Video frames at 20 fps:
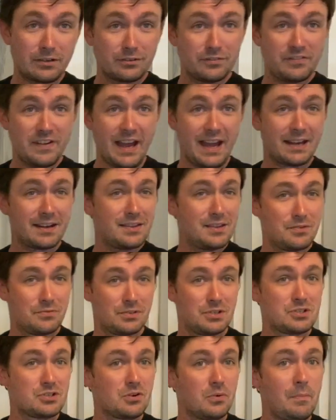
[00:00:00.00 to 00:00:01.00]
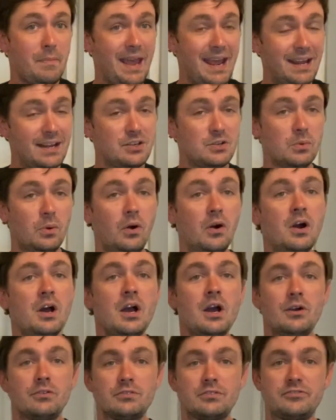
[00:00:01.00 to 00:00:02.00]
fact, the original manual
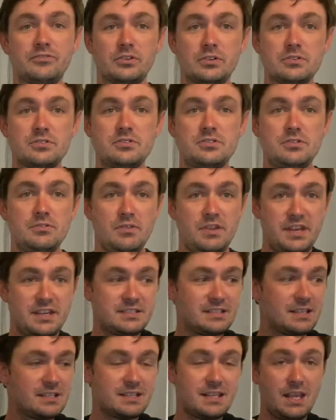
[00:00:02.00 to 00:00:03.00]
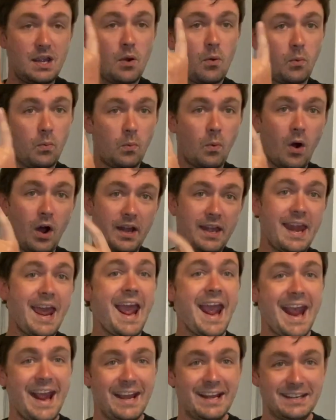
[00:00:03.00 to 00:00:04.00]
refers to this as the
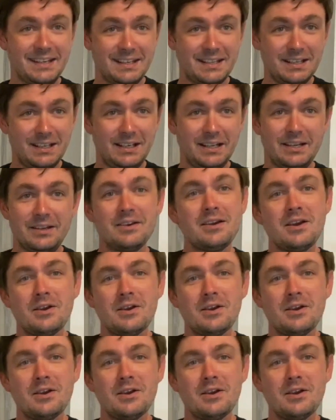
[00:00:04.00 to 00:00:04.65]
one-hand gun,